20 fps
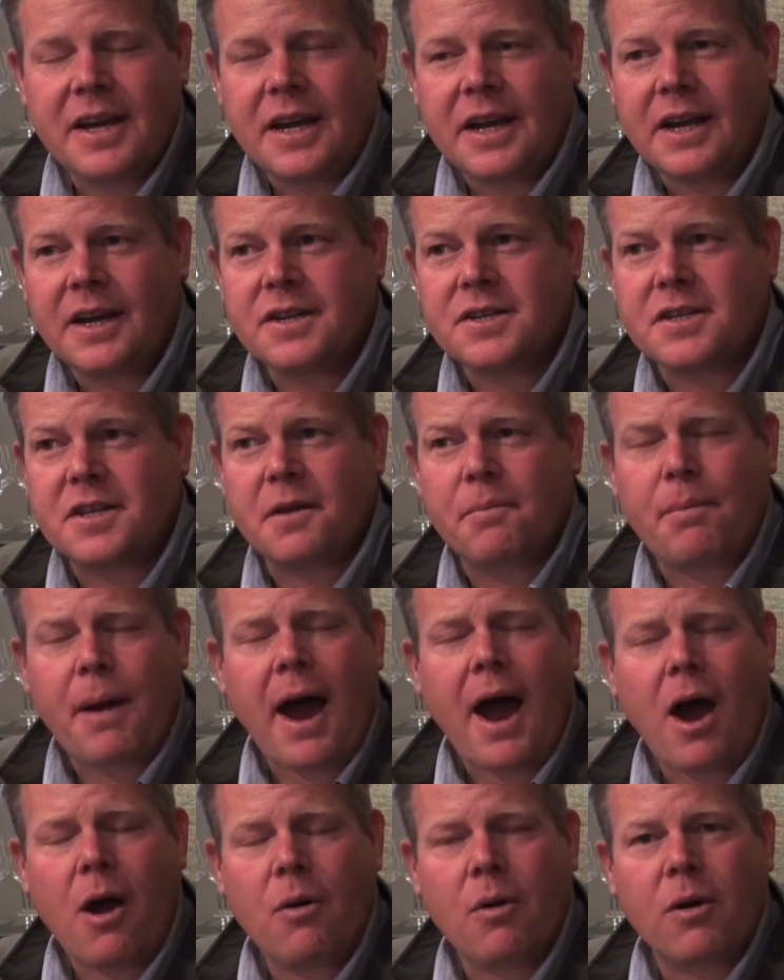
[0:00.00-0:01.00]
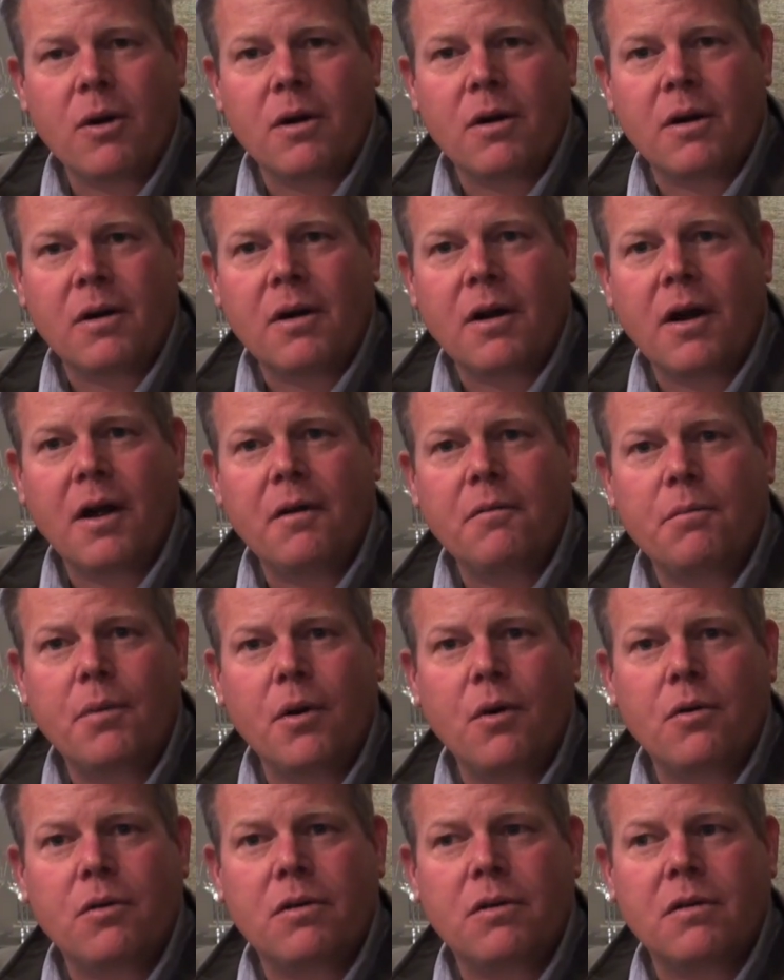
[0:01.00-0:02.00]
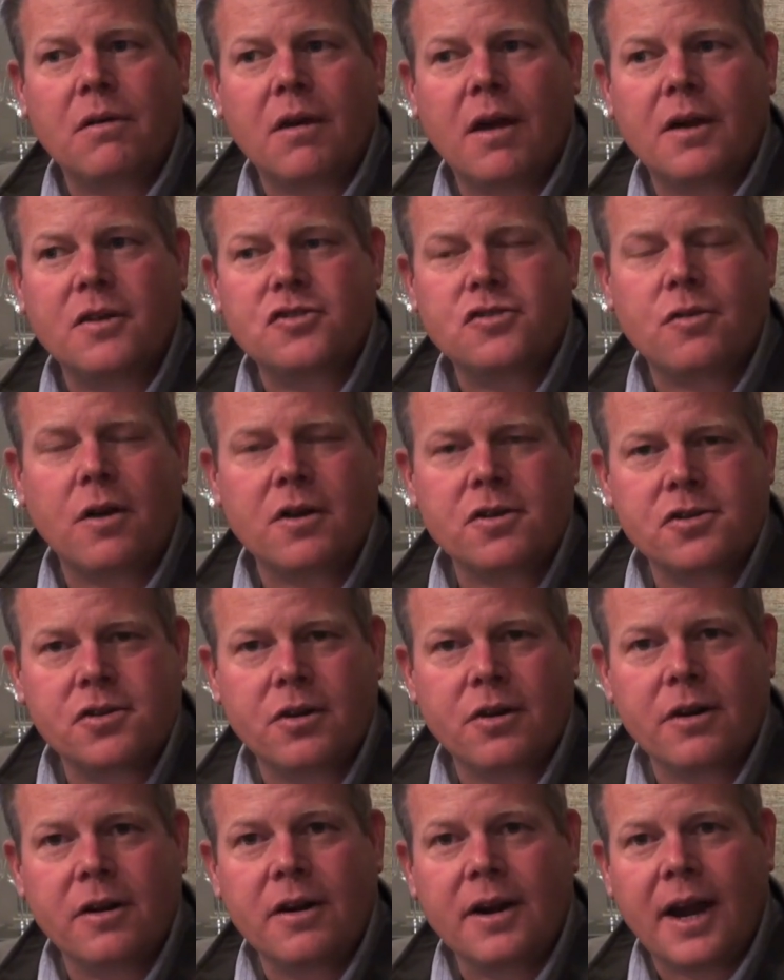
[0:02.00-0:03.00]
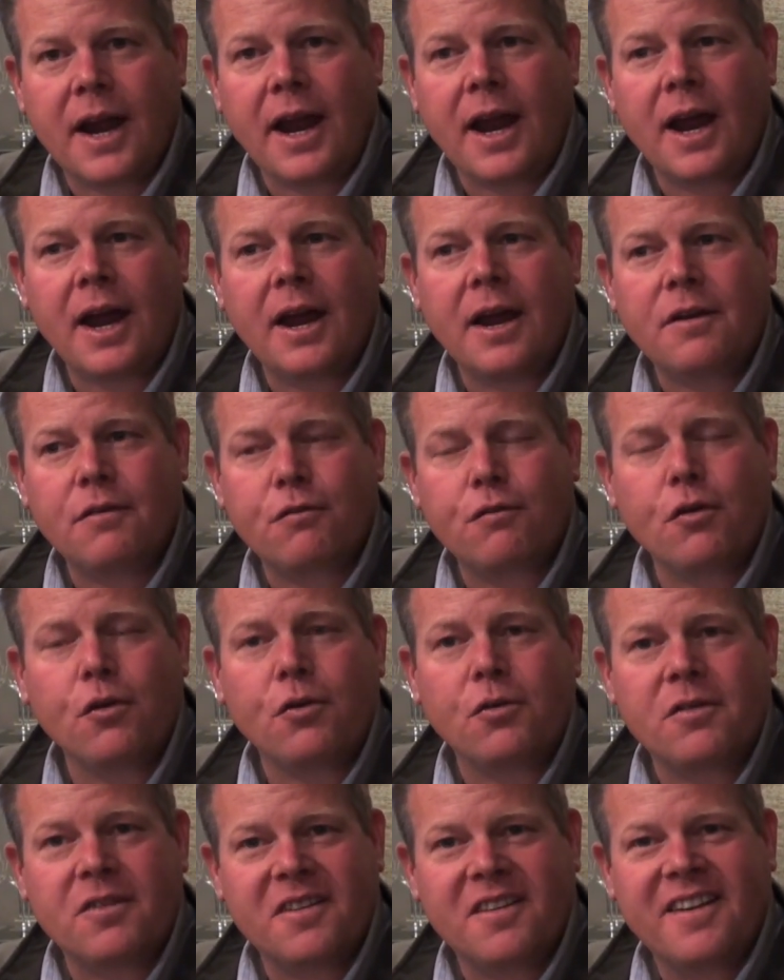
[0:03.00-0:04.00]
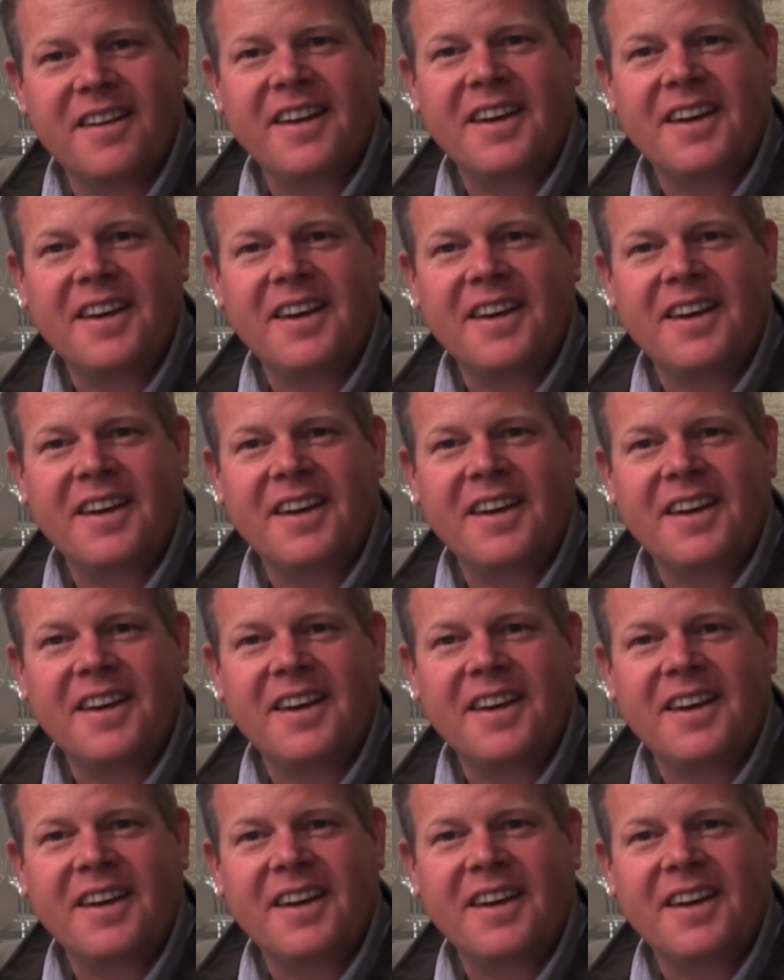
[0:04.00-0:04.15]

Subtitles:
is the power of both structure and fruit